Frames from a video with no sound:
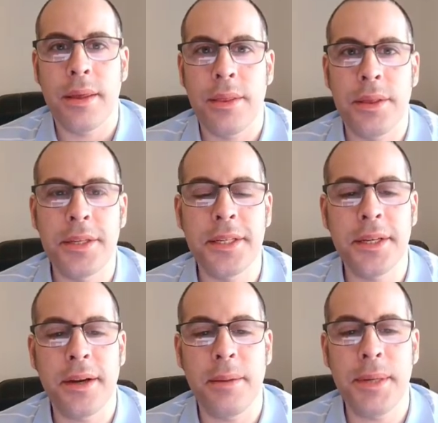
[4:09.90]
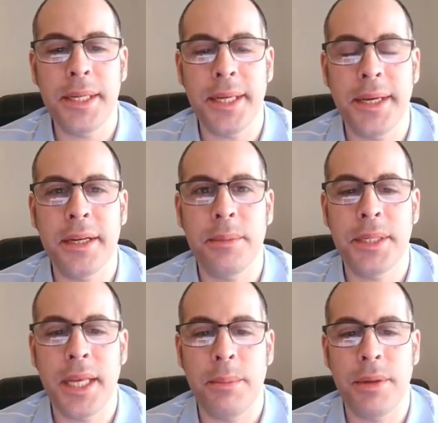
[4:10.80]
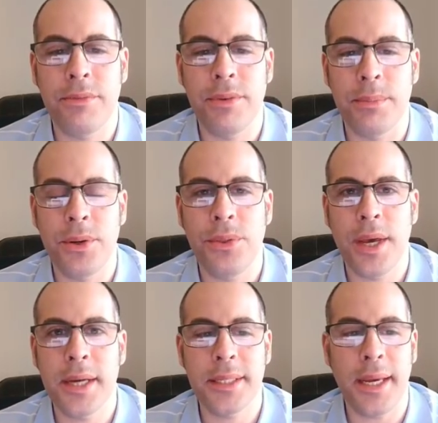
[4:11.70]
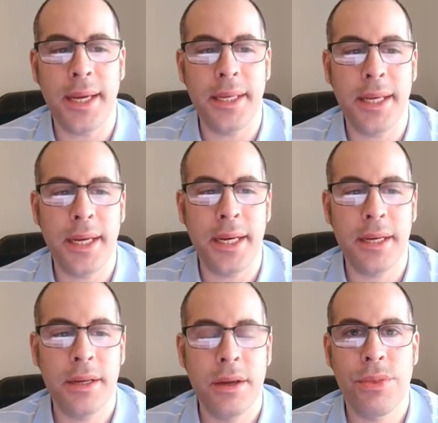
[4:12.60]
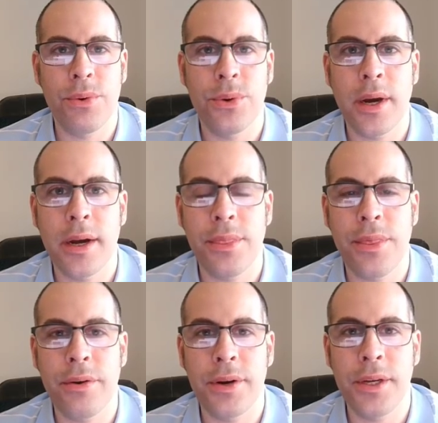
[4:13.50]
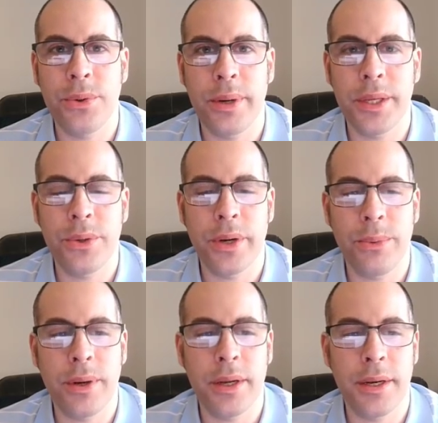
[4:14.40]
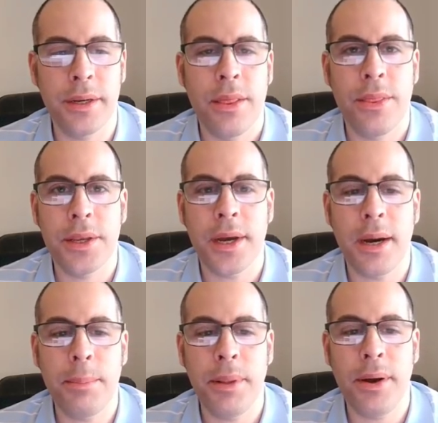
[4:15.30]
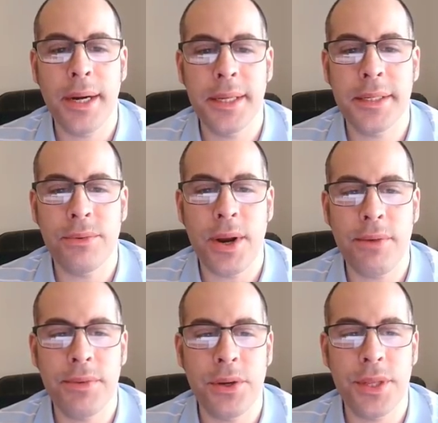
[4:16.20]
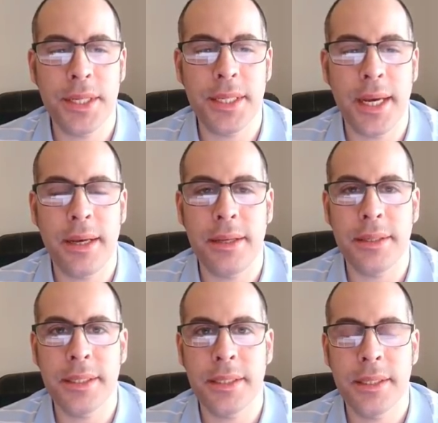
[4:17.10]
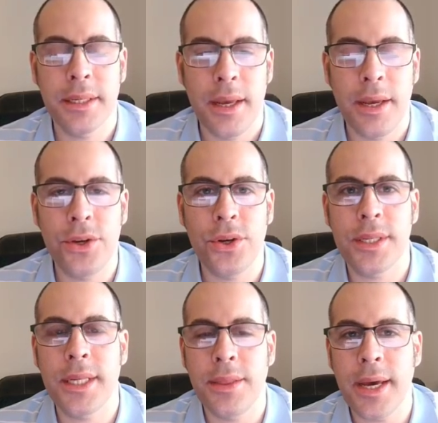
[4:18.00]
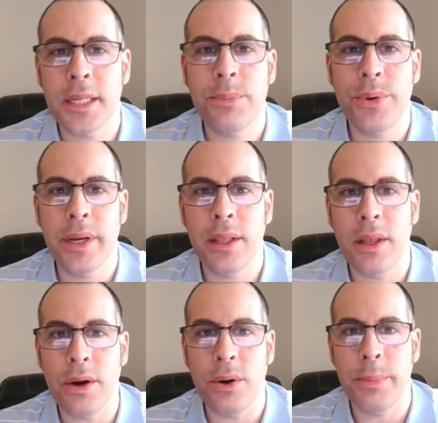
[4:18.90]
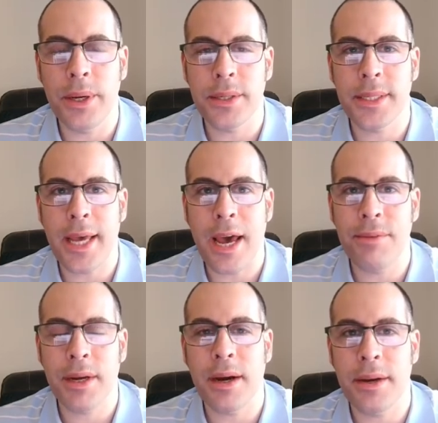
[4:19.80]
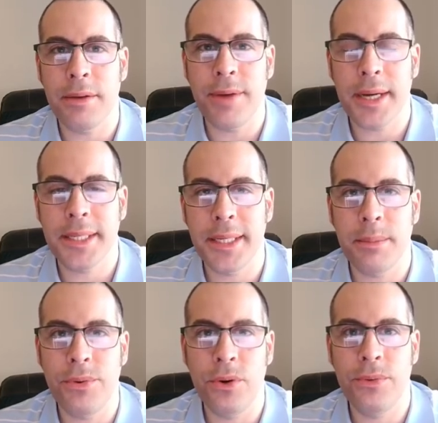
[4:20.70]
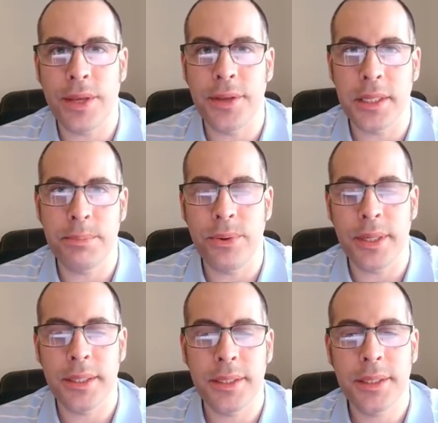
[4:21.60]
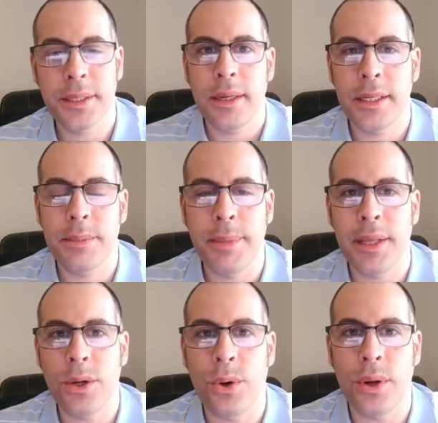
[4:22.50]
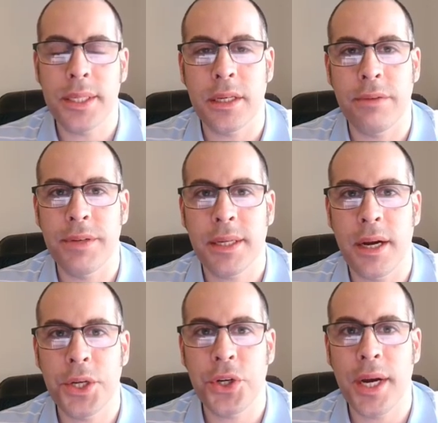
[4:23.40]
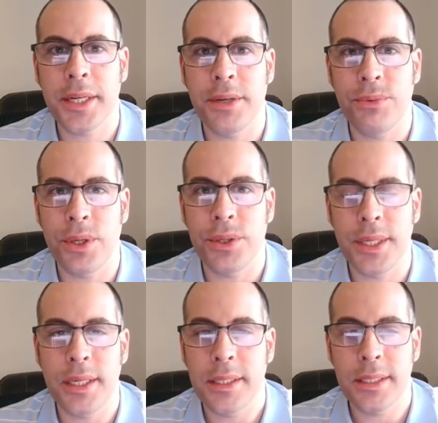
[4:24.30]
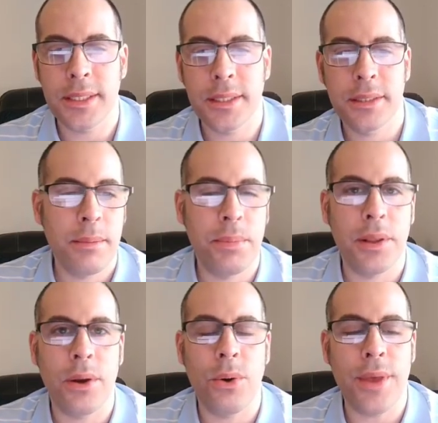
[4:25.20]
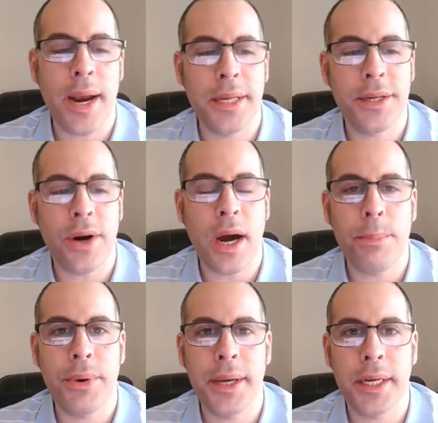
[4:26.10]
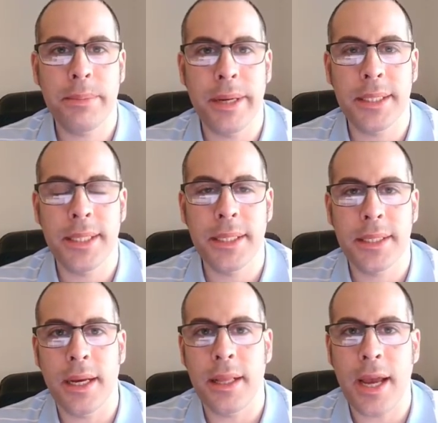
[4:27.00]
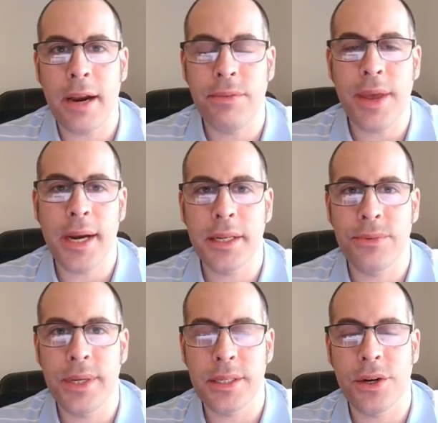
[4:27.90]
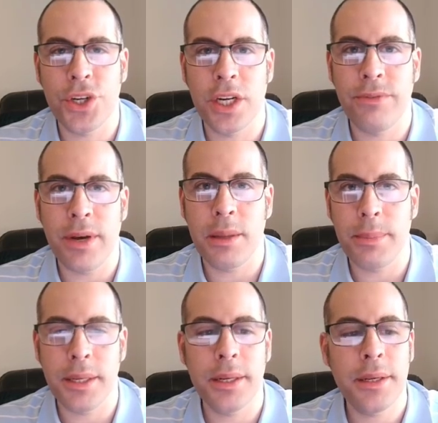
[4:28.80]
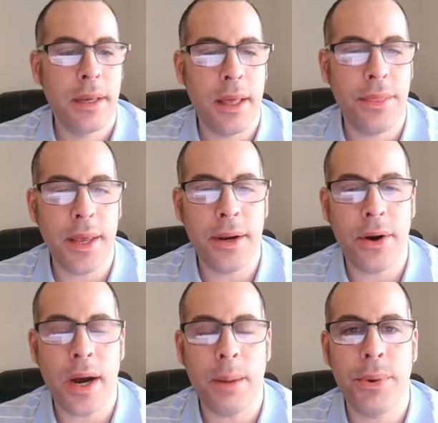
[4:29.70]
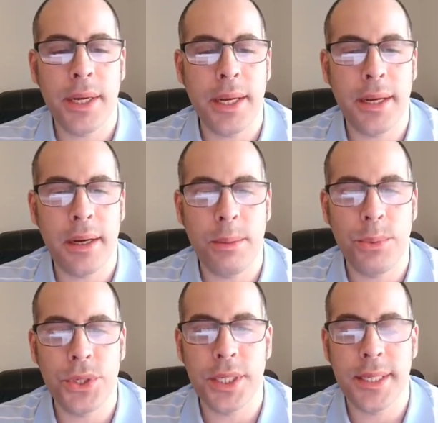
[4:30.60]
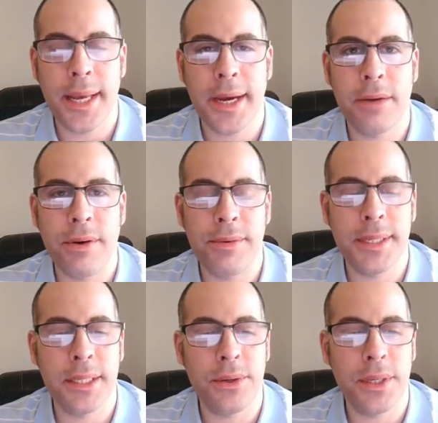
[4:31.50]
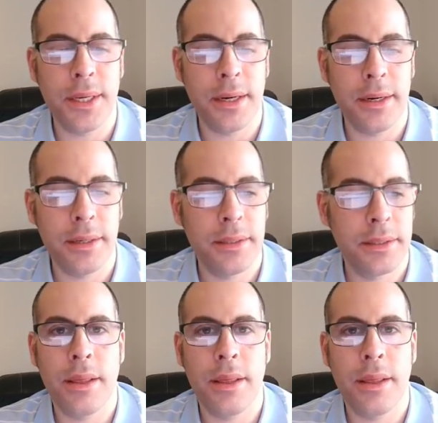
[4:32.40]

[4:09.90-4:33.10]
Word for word: This is the company's income statement from 2018 through 9/30/2021. The top line is the revenue, the sales, and you can see that's pretty low because they haven't gotten a vaccine approved at this point. It's mainly all service contracts and royalties. Below that is their operating expenses. A lot of that is research and development. And then their operating income, which is negative every single year.